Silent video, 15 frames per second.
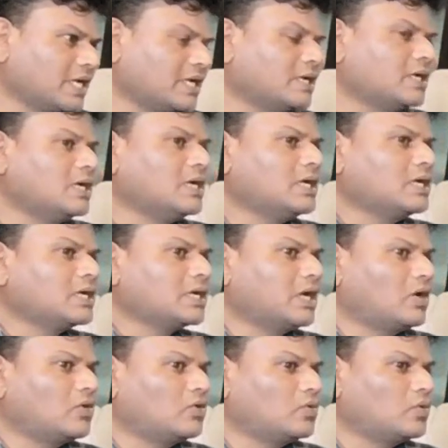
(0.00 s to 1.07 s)
Okay.
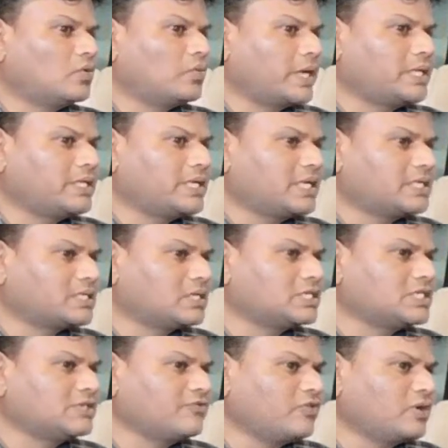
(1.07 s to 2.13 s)
Now, when they are
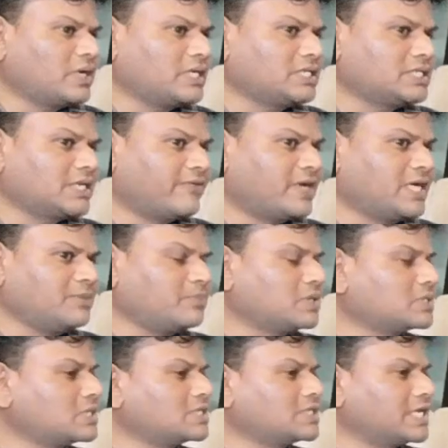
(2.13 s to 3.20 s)
searching for us,
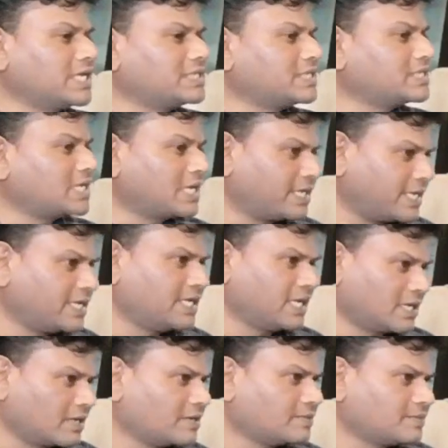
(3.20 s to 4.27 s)
70% sales is already
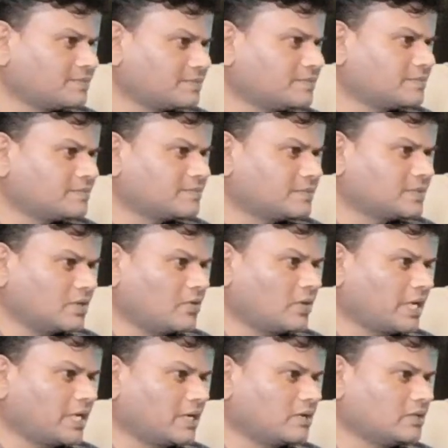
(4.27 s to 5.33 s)
done.
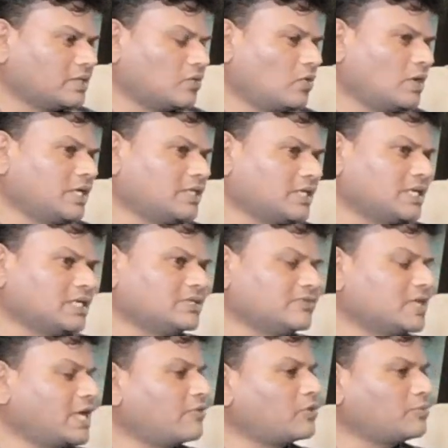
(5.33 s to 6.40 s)
Okay. The only thing is
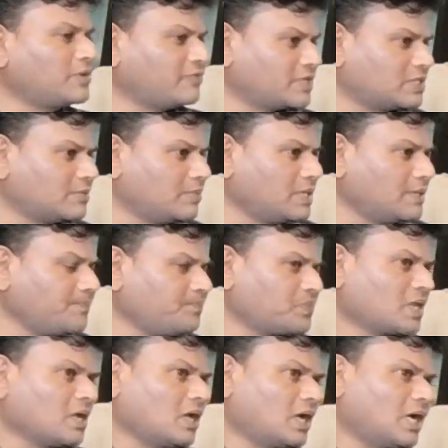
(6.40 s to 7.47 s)
we'll have to be visible,
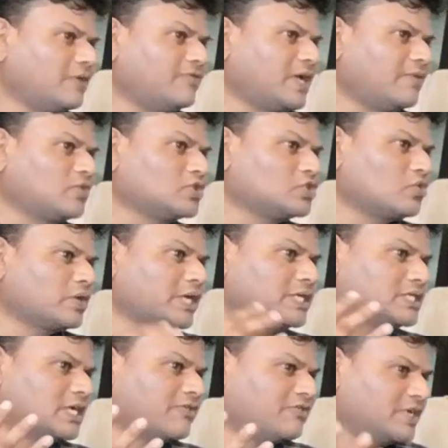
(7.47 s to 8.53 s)
and we have to
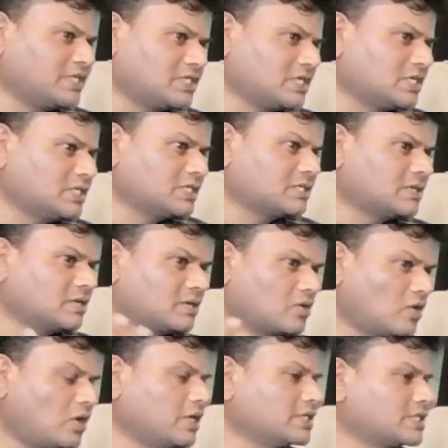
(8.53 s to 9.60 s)
showcase our features,
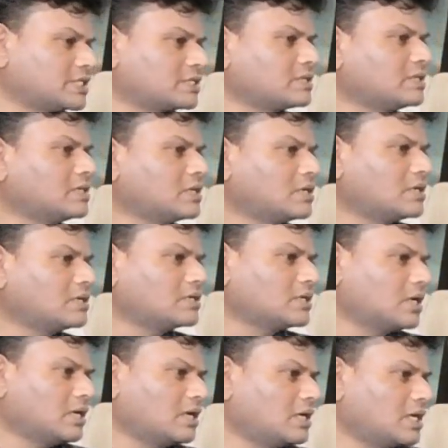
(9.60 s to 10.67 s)
cost,
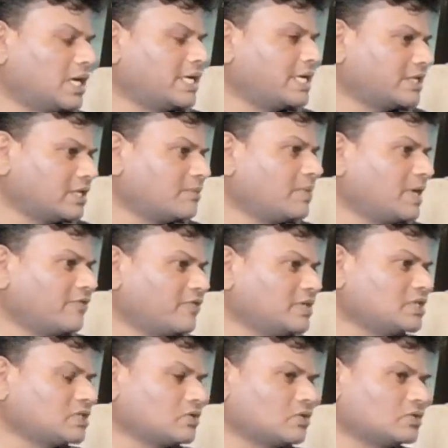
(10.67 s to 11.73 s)
and other
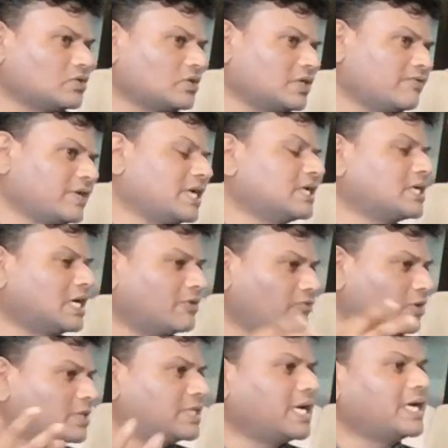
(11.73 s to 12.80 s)
benefits so that we can
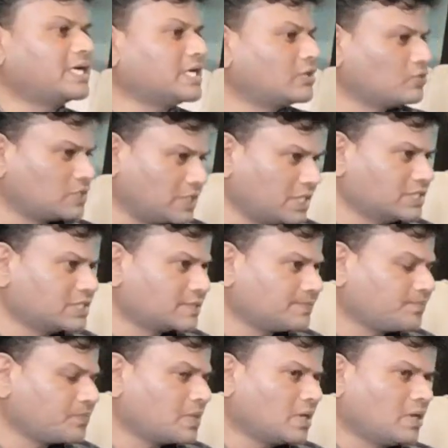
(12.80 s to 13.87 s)
convert that into sales.
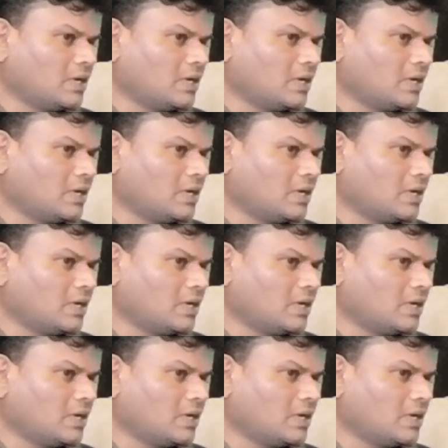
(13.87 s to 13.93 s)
